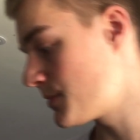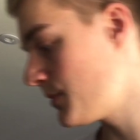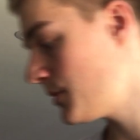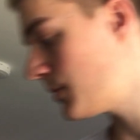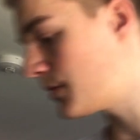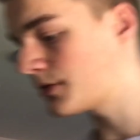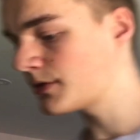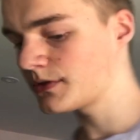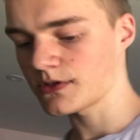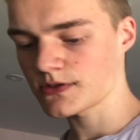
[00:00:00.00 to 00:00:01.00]
more
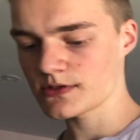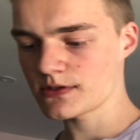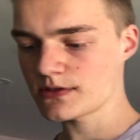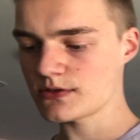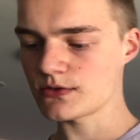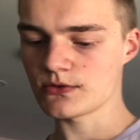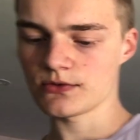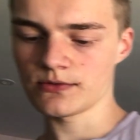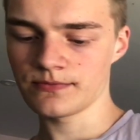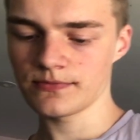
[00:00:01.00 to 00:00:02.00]
water just to
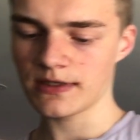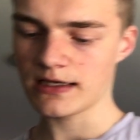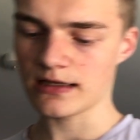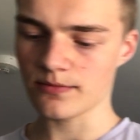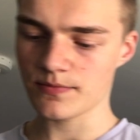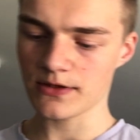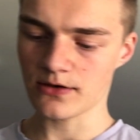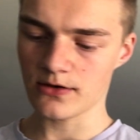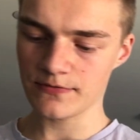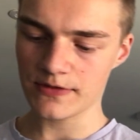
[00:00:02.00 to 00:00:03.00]
help the
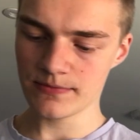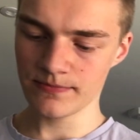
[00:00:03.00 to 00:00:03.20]
coffee.